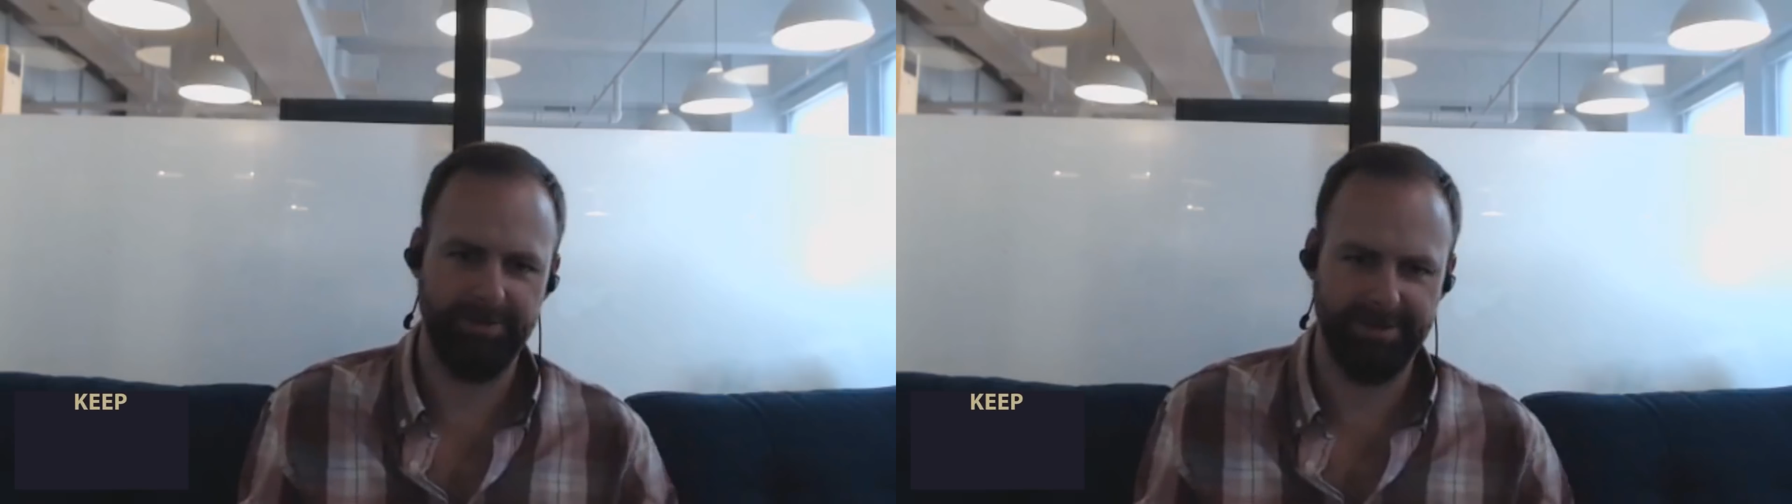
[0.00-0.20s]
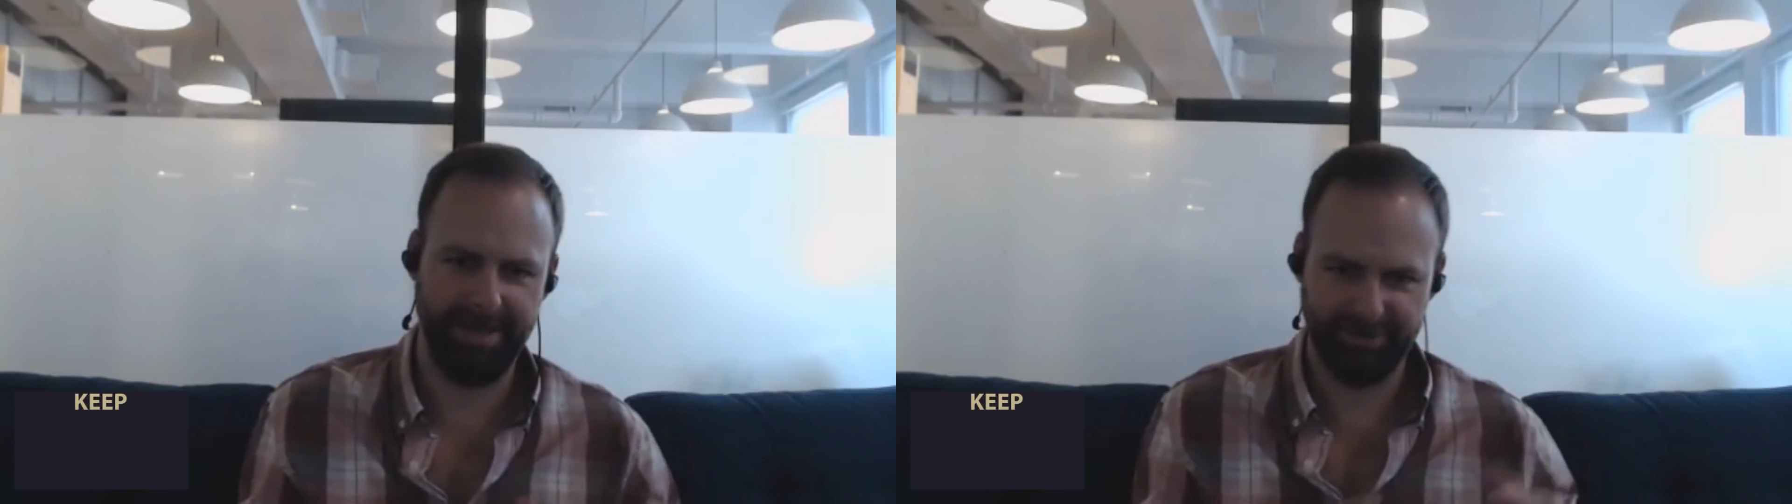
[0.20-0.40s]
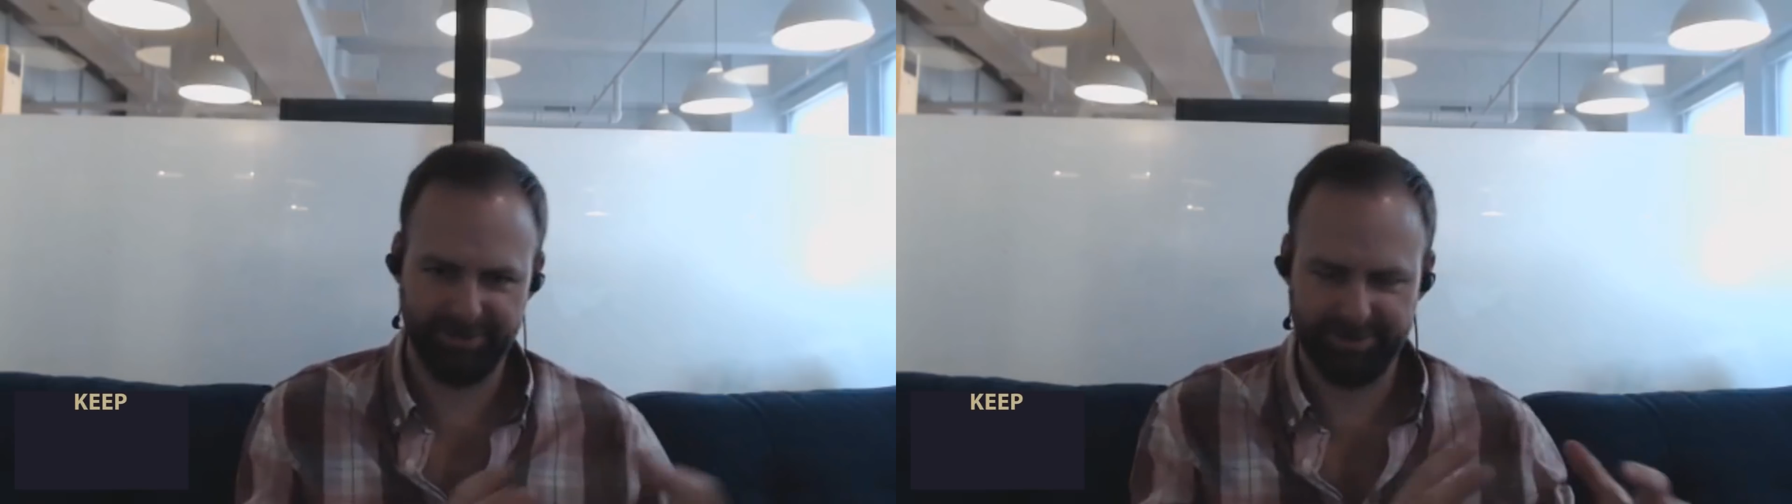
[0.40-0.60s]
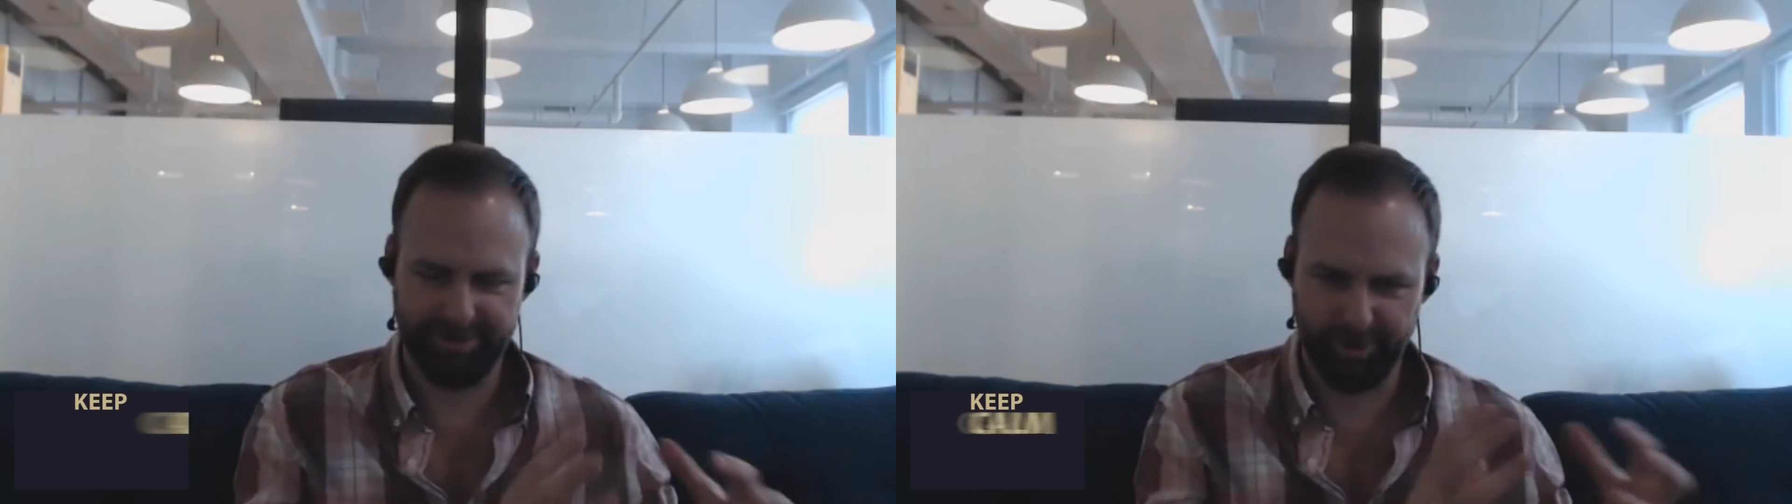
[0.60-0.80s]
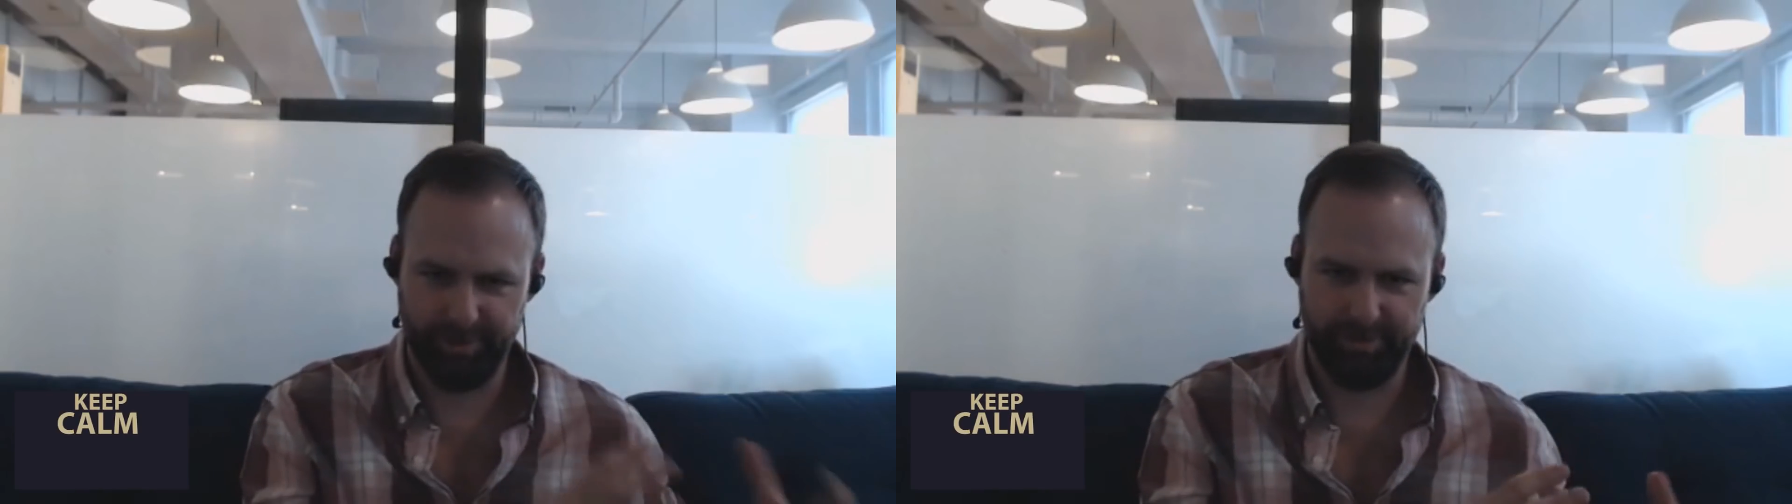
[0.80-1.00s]
Yes, it's a
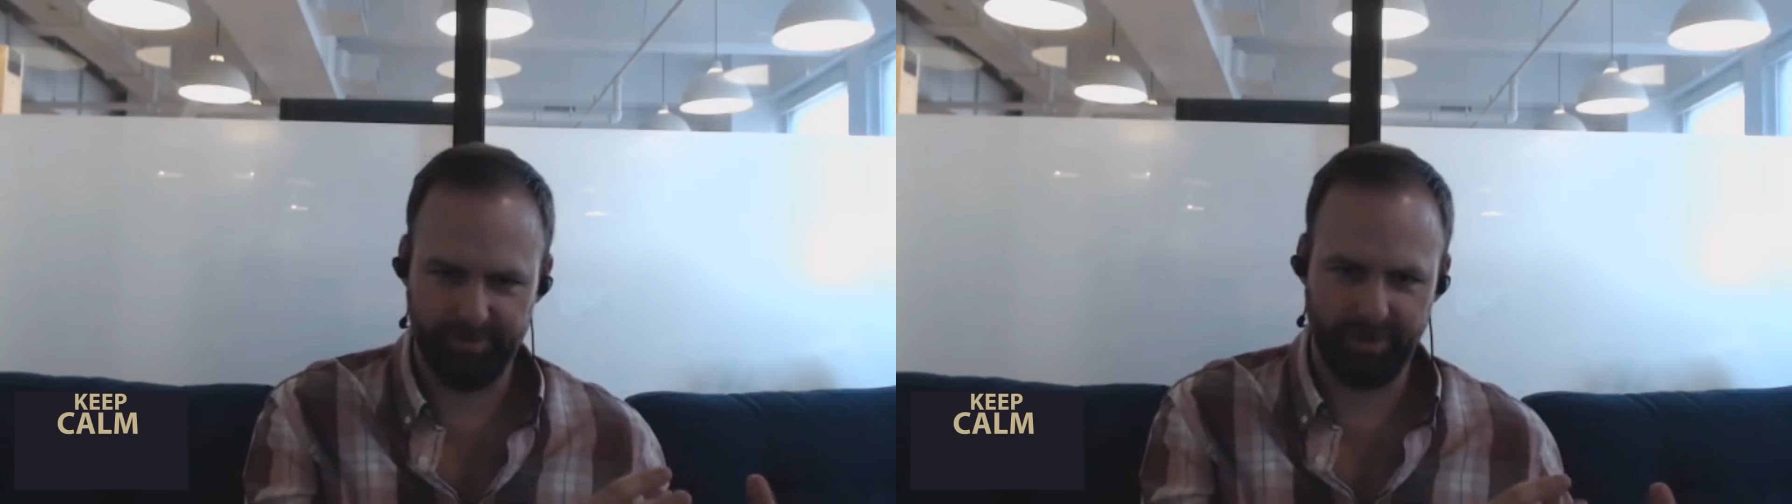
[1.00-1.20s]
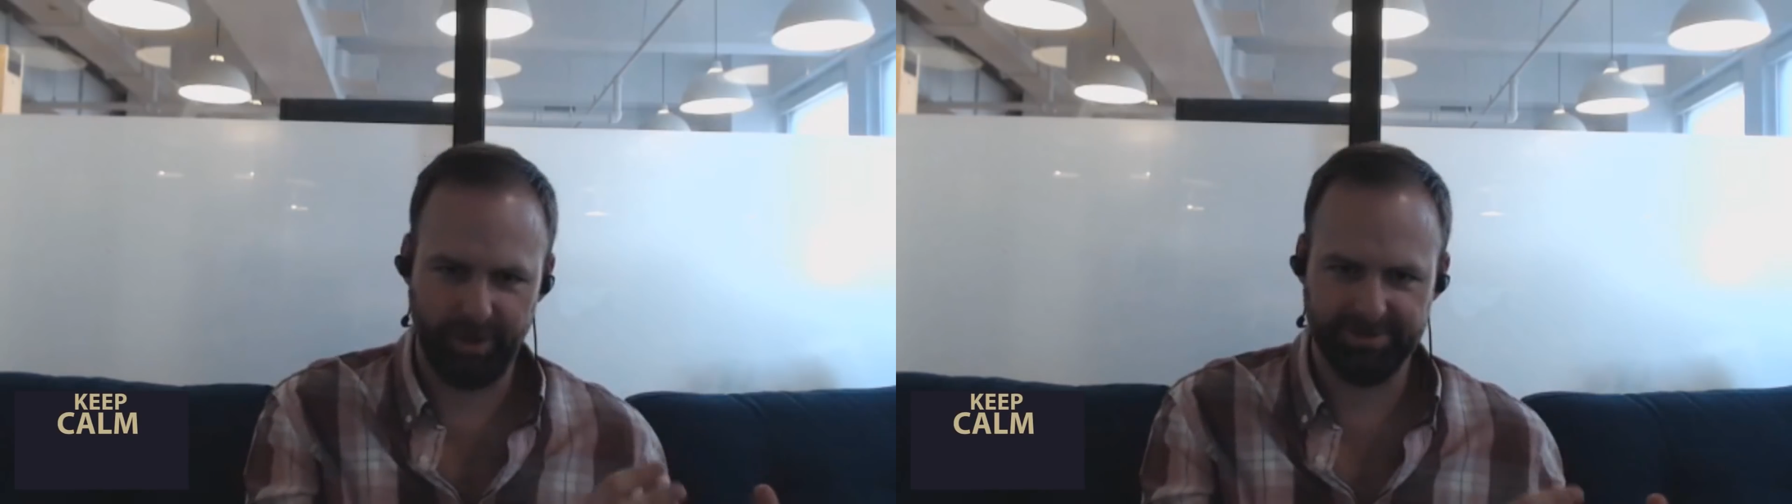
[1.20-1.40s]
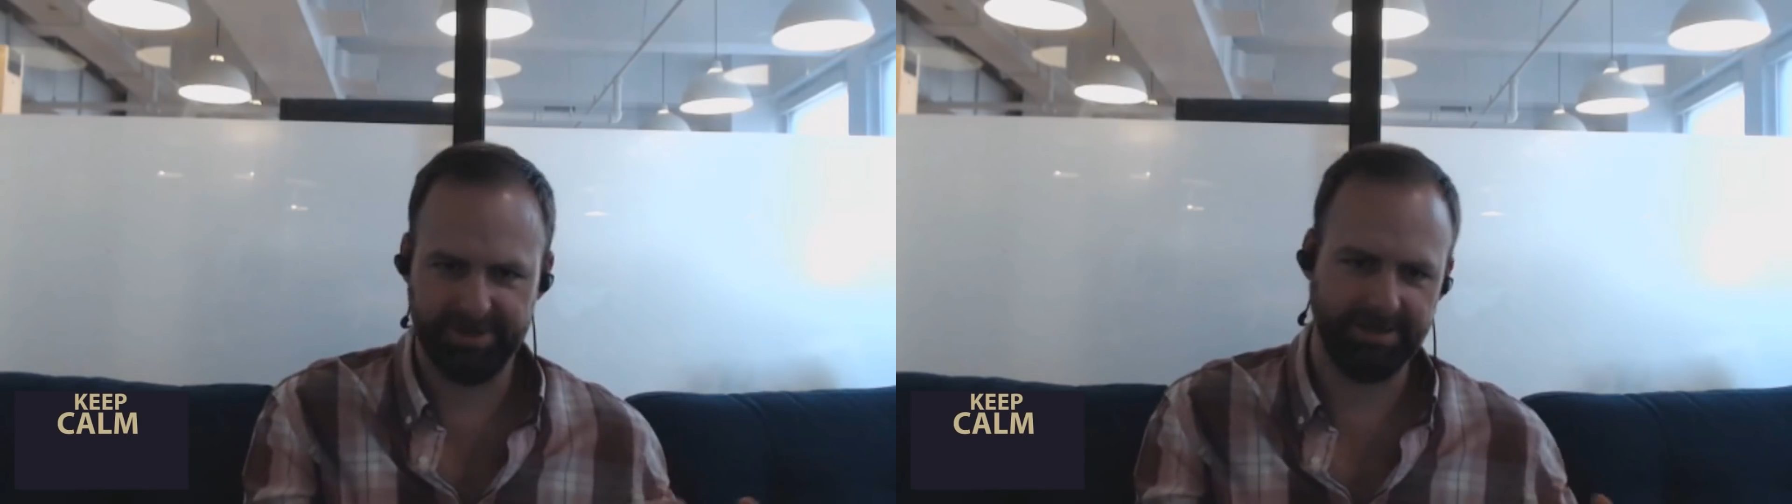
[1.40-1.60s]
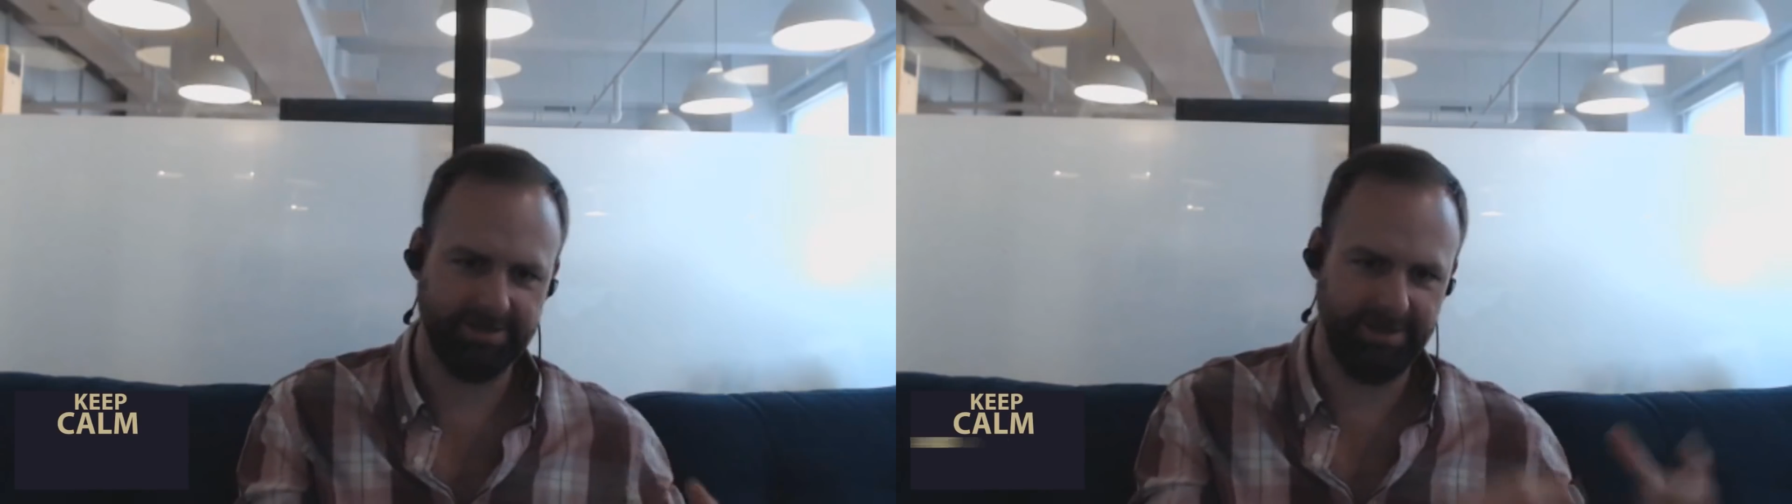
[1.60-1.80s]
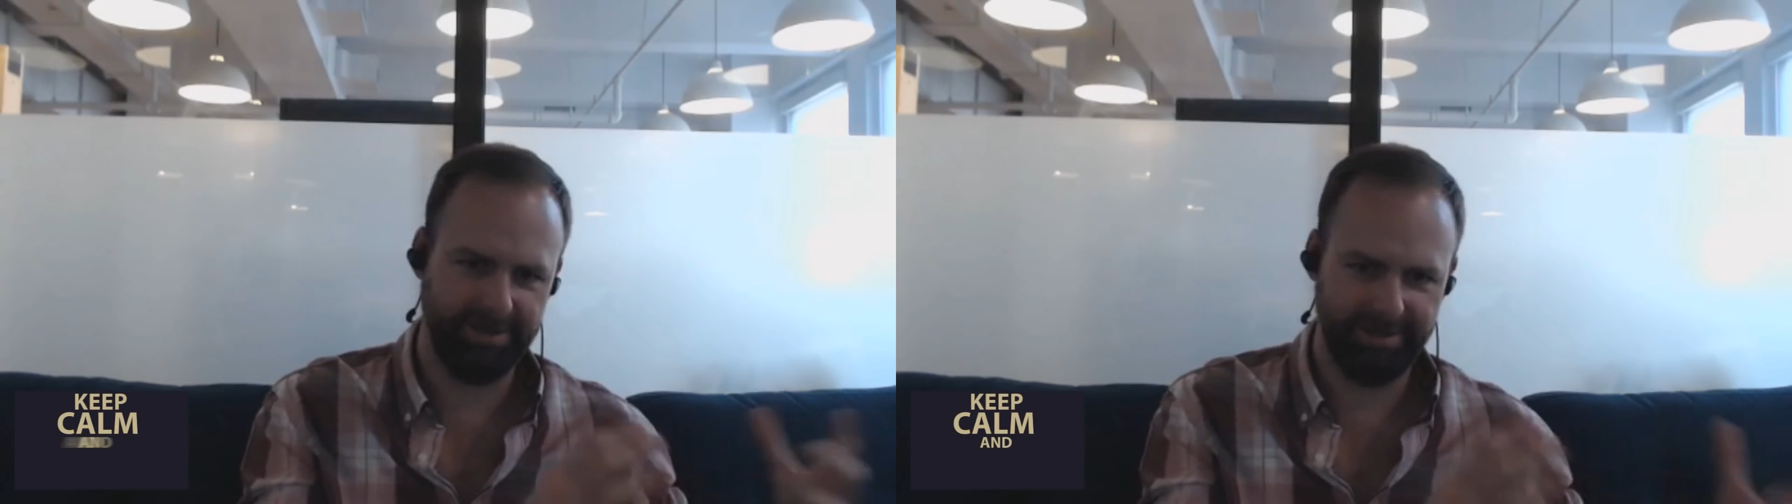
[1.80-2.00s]
little bit
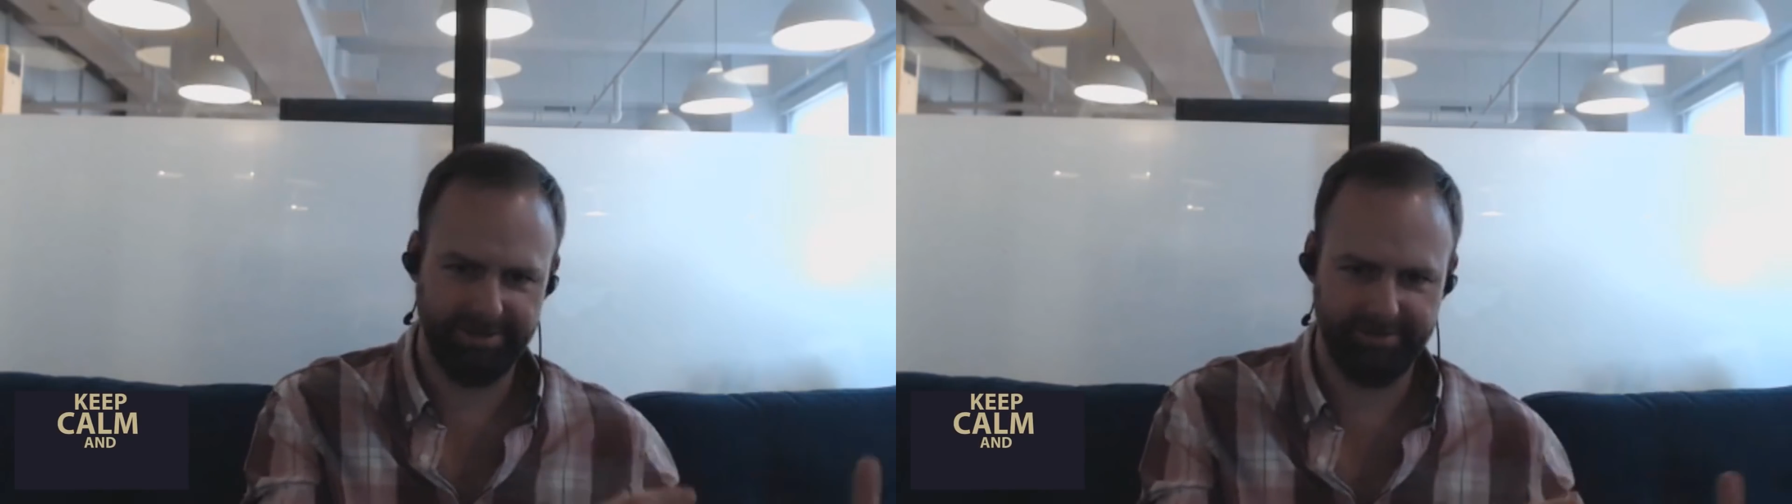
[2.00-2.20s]
unsexy